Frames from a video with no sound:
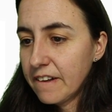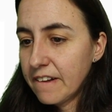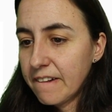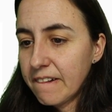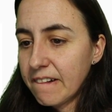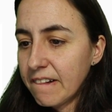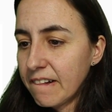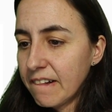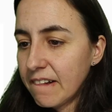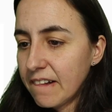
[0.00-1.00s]

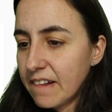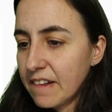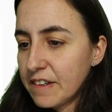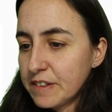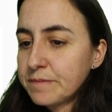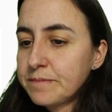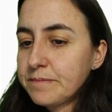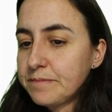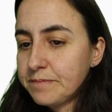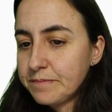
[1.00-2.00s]

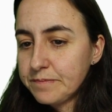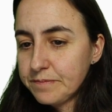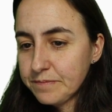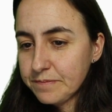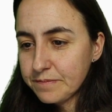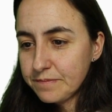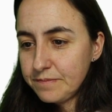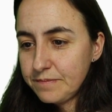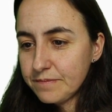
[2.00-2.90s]
(silence)